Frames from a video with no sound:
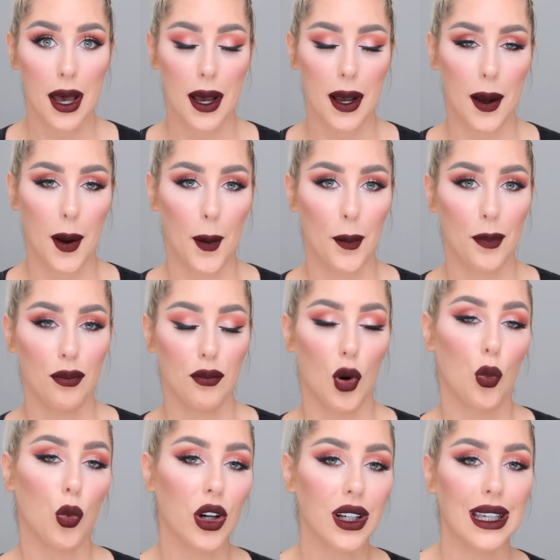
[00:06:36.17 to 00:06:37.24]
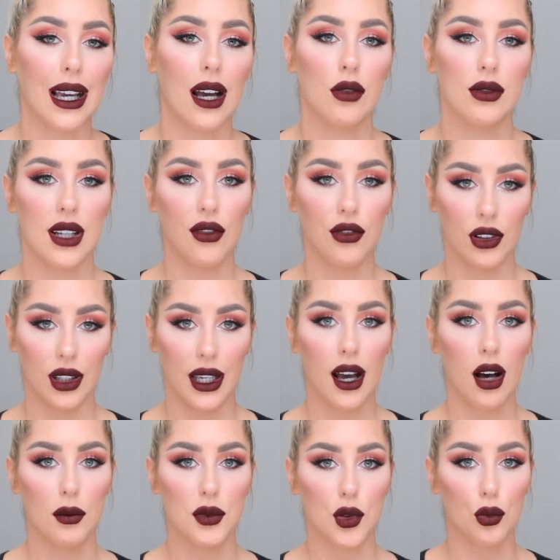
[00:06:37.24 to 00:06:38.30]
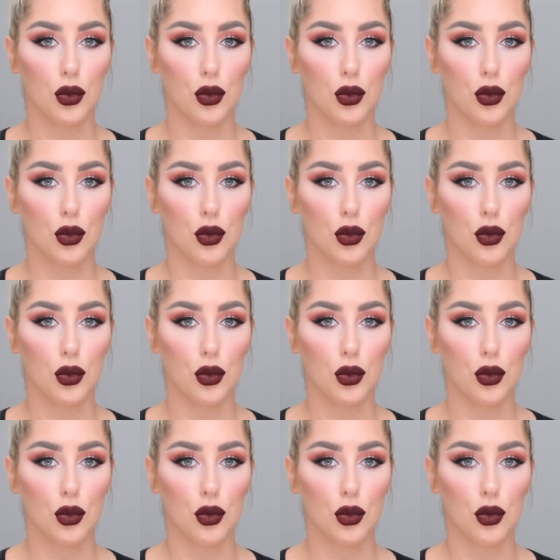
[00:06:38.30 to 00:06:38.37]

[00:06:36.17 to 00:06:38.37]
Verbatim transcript: Um, but working out definitely helps